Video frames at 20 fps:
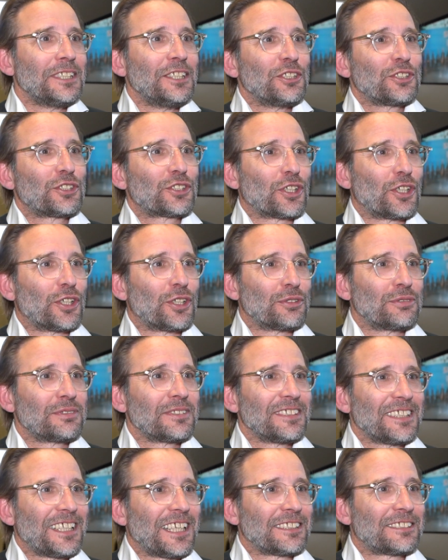So
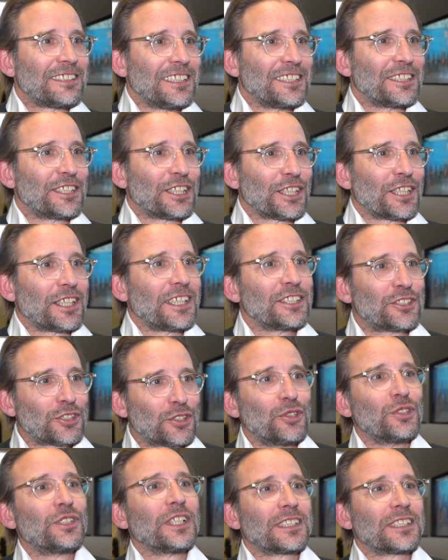I think it's good